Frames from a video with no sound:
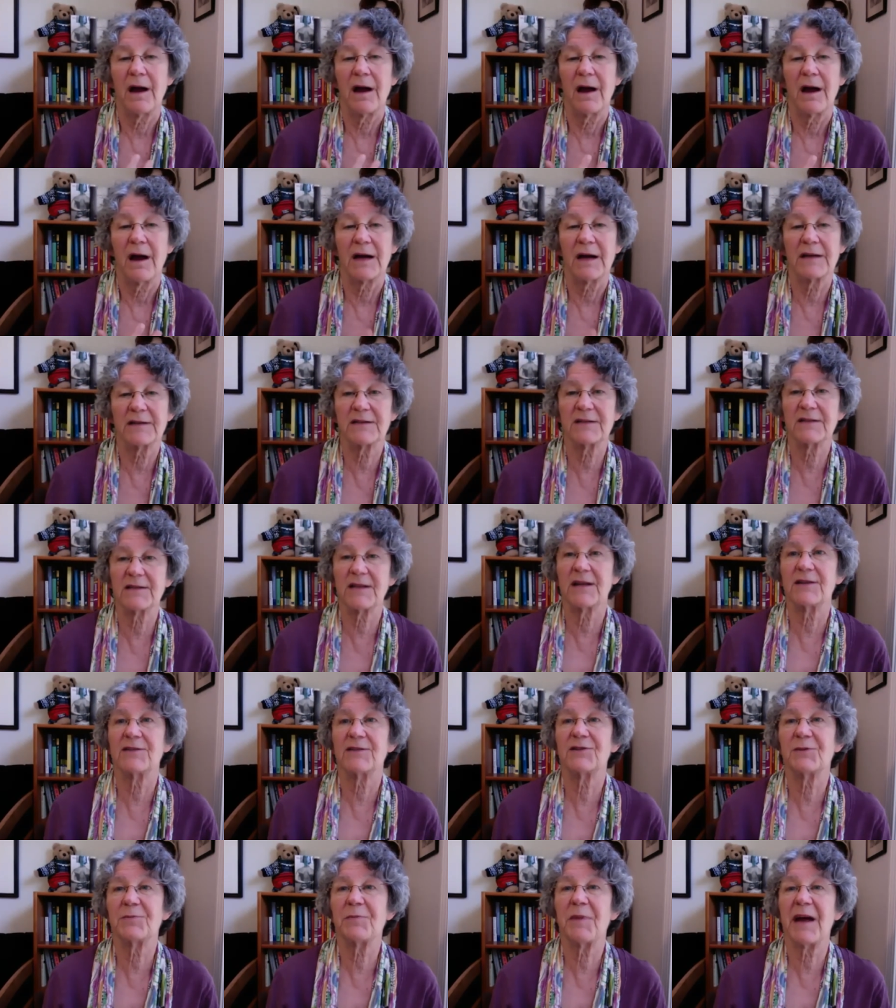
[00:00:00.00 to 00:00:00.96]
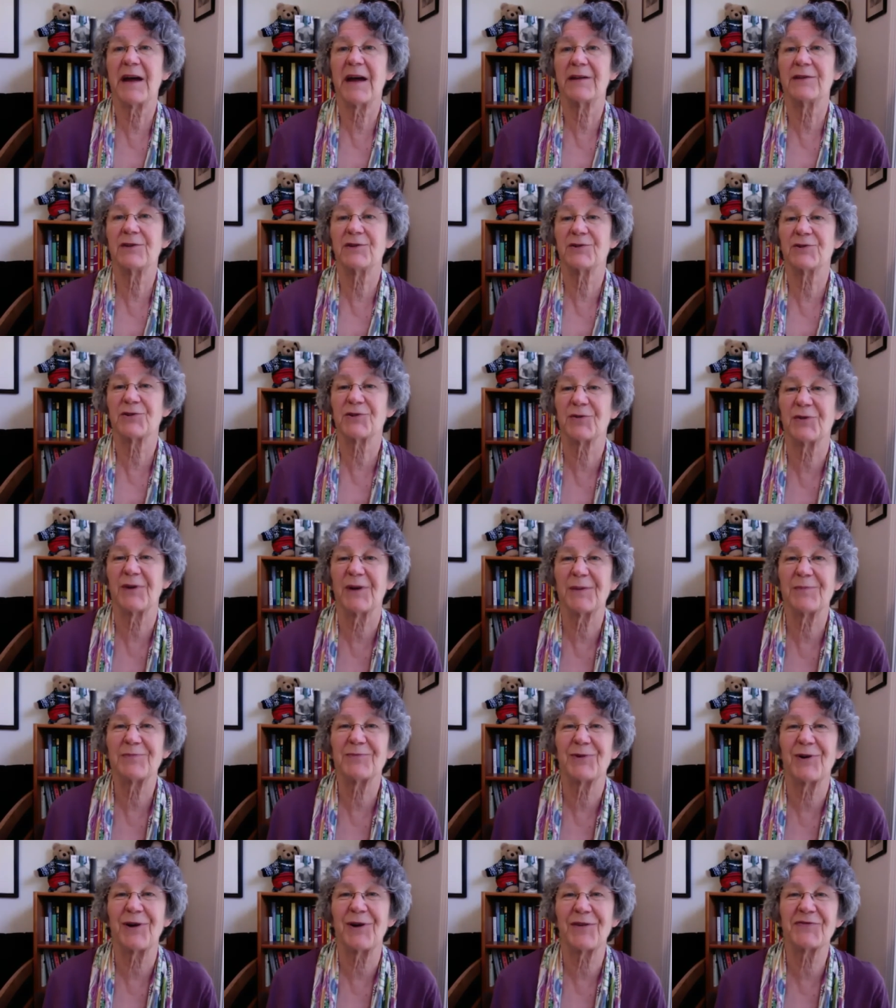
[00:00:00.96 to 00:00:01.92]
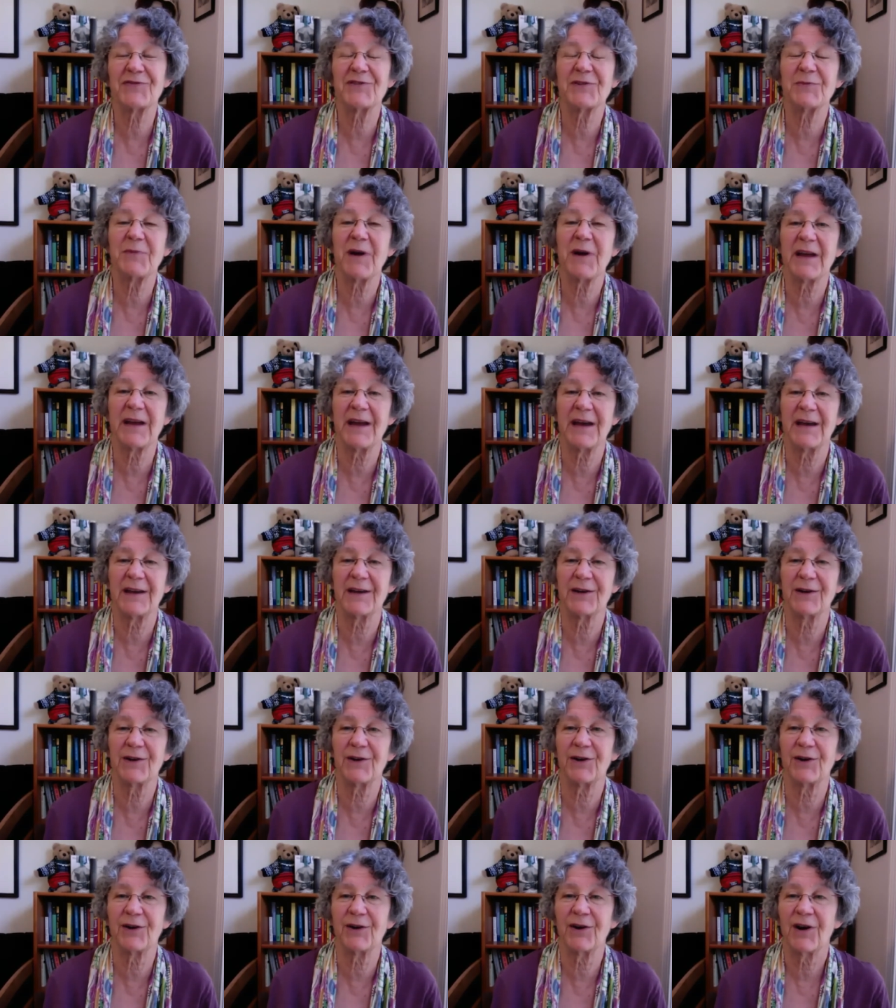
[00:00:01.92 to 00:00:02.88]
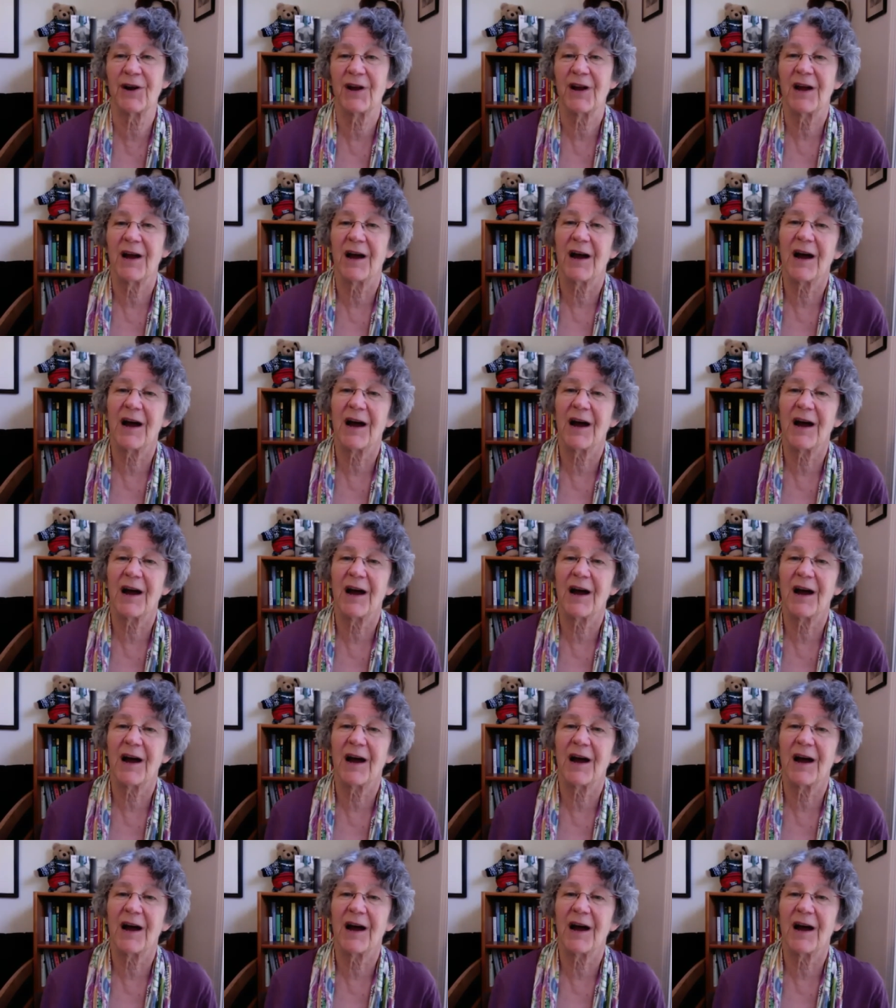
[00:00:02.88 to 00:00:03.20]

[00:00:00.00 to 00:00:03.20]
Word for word: I sent a manuscript off to my editor,